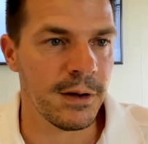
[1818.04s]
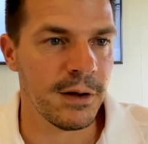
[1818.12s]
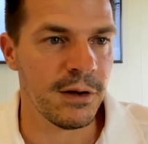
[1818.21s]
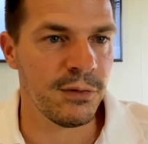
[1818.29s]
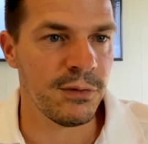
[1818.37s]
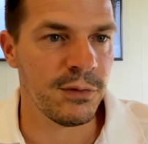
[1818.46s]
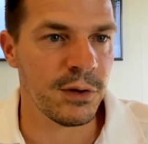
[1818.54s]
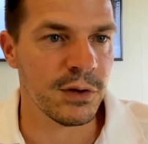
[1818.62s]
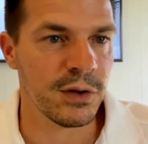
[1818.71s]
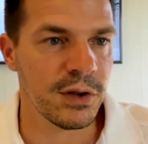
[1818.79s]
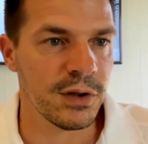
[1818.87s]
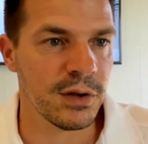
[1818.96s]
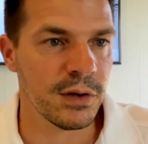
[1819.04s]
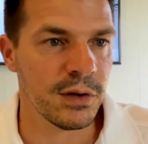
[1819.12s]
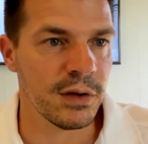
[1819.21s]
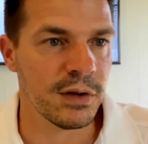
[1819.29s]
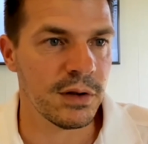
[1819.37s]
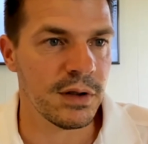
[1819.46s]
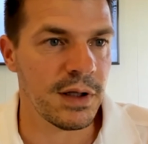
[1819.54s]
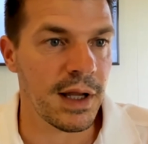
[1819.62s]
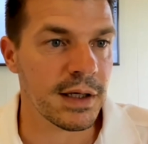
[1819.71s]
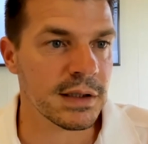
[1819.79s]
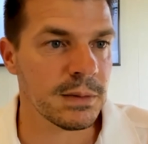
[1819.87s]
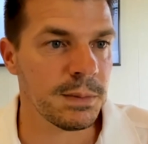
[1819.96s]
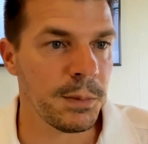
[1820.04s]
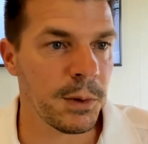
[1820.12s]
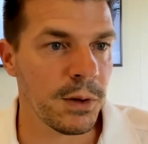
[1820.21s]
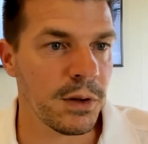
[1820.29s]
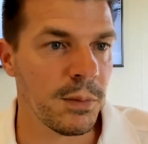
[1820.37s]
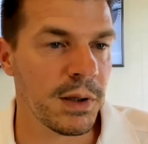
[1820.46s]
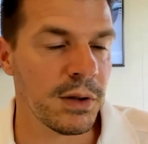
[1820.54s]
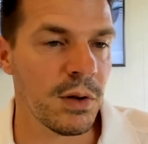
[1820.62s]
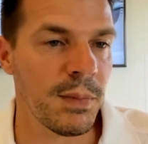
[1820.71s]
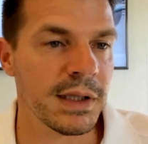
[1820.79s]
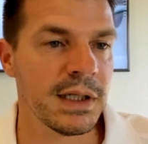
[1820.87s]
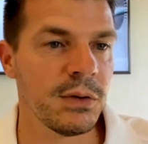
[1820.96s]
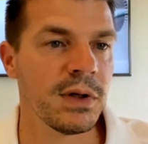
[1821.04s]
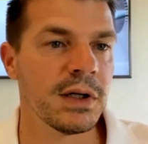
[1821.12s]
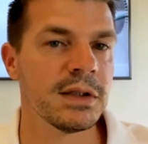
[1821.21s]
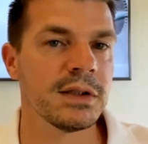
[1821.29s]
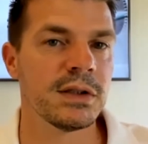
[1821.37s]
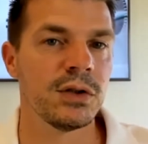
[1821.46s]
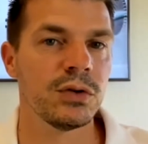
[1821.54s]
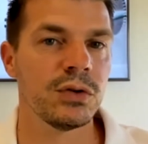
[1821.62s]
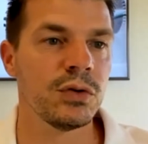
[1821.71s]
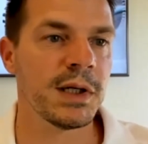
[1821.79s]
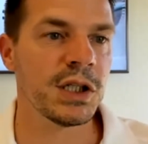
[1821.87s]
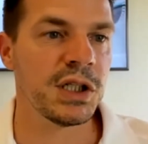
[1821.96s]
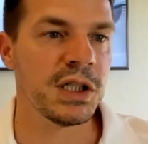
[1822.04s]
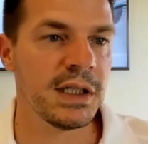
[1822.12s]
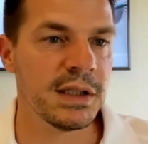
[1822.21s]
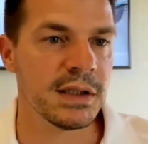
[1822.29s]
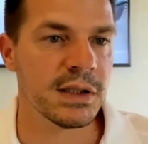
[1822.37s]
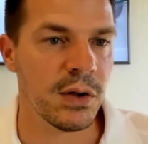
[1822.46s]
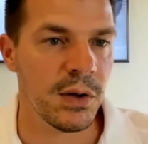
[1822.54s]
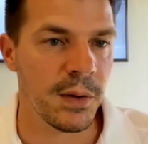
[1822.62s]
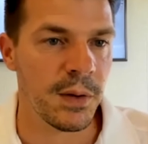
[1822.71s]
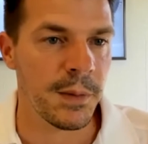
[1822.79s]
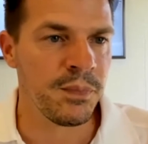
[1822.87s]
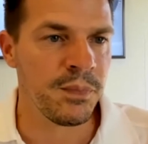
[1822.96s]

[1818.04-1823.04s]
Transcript: for the last poll about the materials you do machine, so